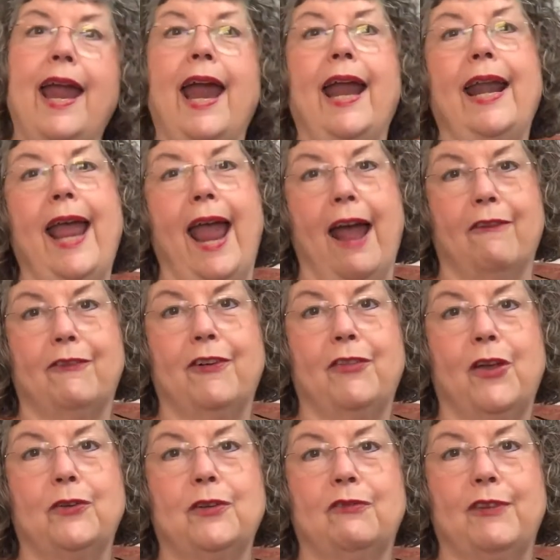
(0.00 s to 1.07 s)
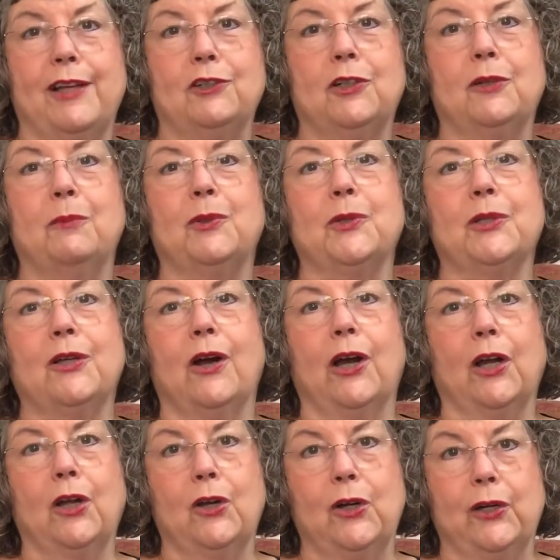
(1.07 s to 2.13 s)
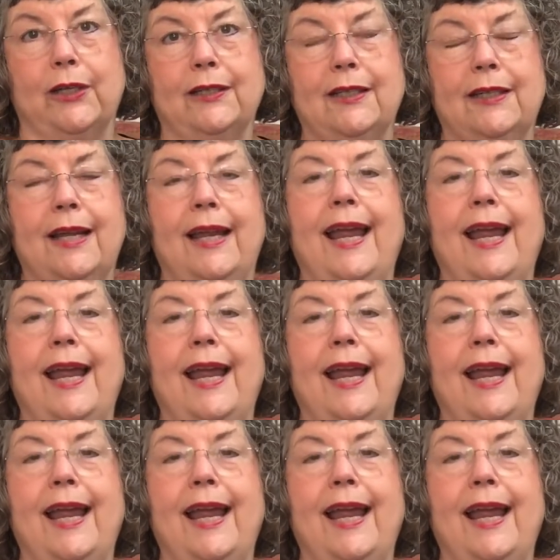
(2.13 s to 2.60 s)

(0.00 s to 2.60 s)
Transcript: and half of those vegetables are cooked.